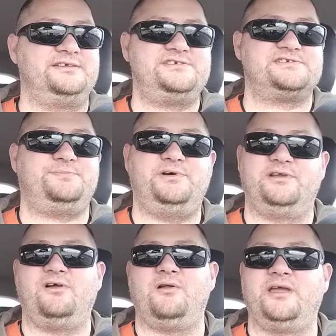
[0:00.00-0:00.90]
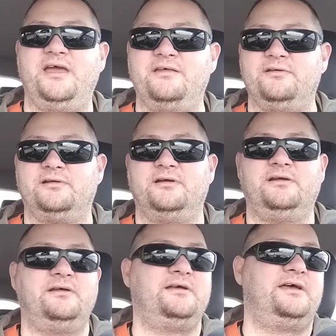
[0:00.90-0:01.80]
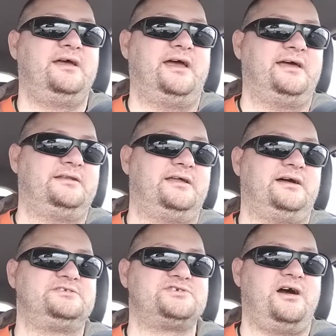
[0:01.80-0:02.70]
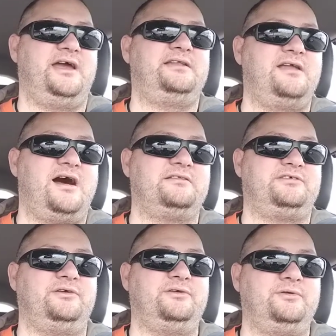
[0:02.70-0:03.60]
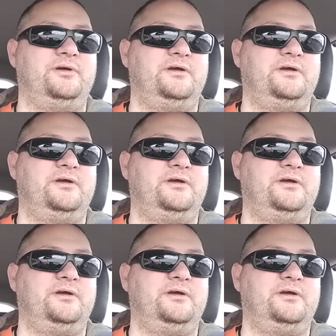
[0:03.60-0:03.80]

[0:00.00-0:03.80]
It's just putting it all together and trying not to,